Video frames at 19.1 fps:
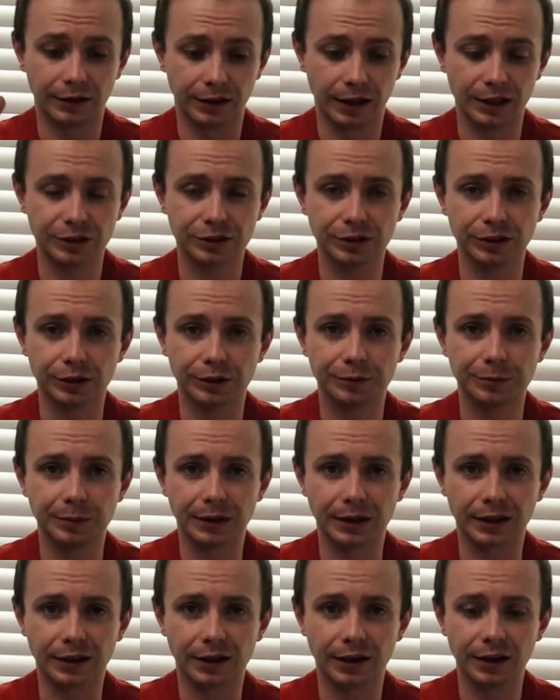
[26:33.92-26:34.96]
naturally enough,
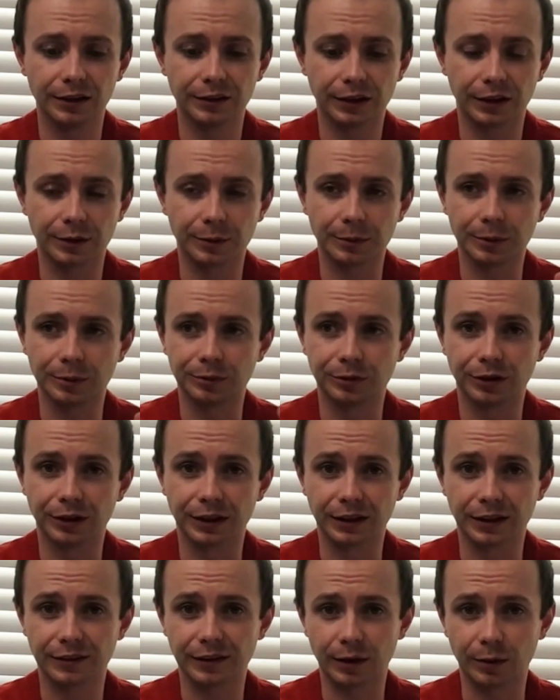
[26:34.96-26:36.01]
being in Ireland, I'm going to be
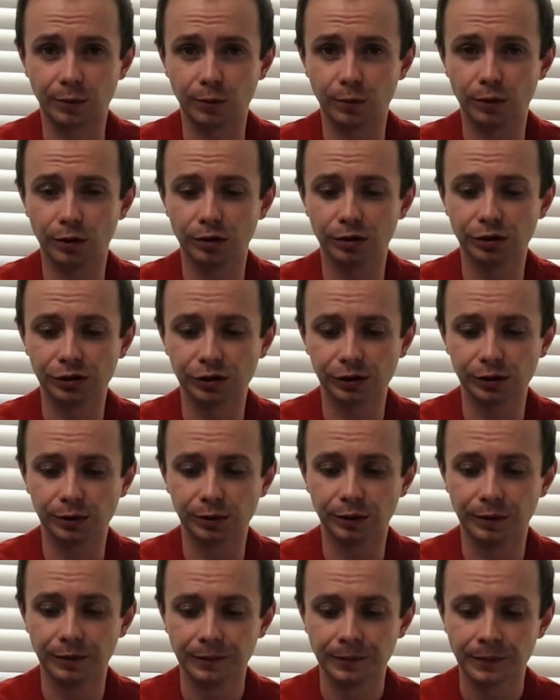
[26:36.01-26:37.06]
running this at 1
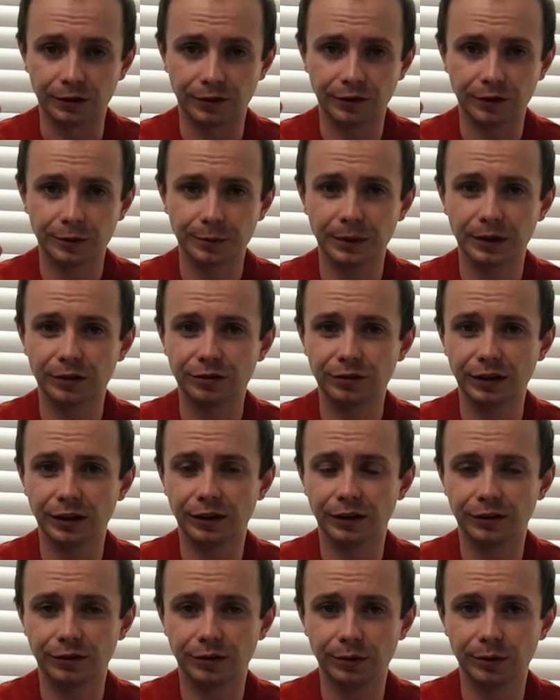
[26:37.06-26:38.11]
joule with
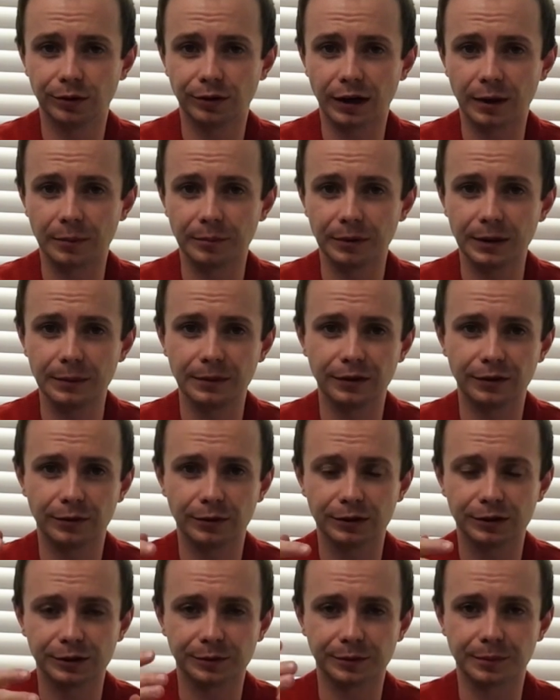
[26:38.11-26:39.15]
0.32 gram BBs,
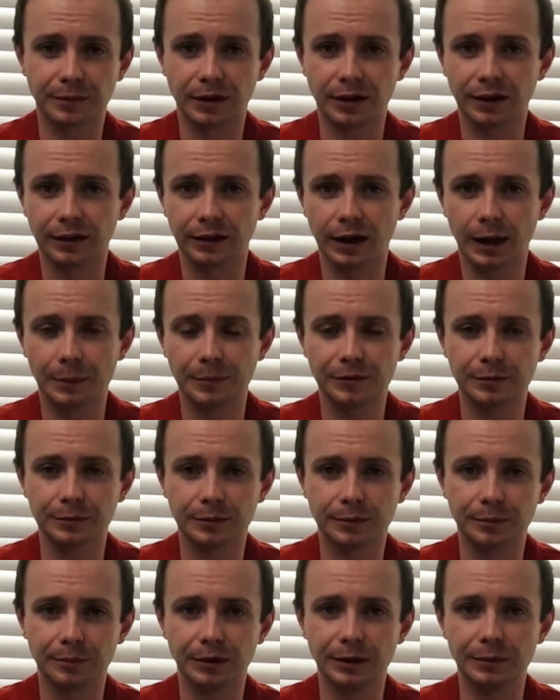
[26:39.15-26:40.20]
which is my
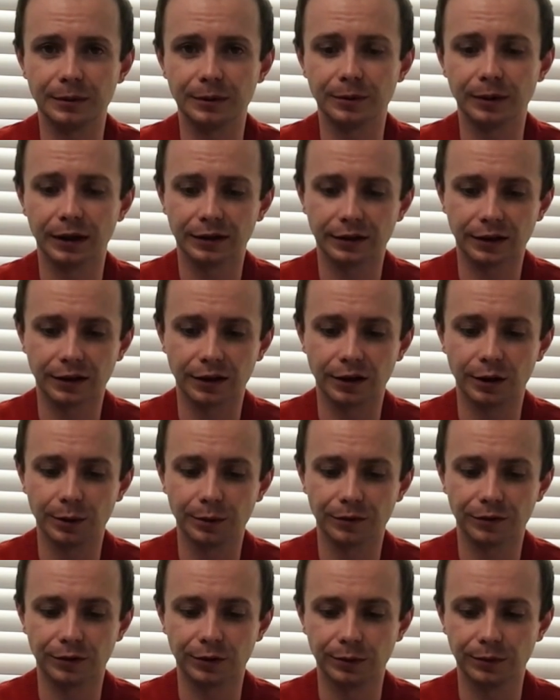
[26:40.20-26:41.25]
optimum BB weight that I
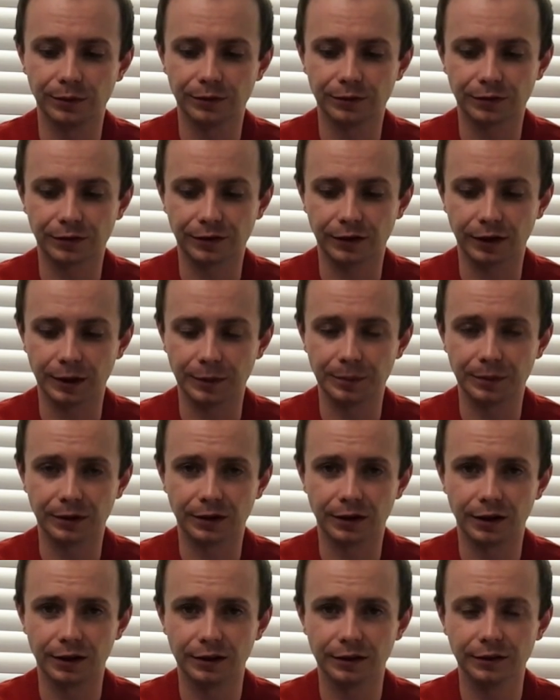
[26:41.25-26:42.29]
always use for sniping in
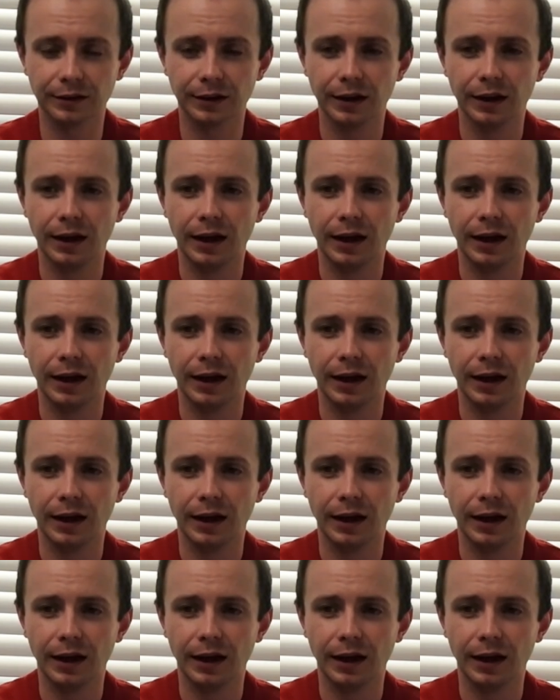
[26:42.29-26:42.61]
Ireland.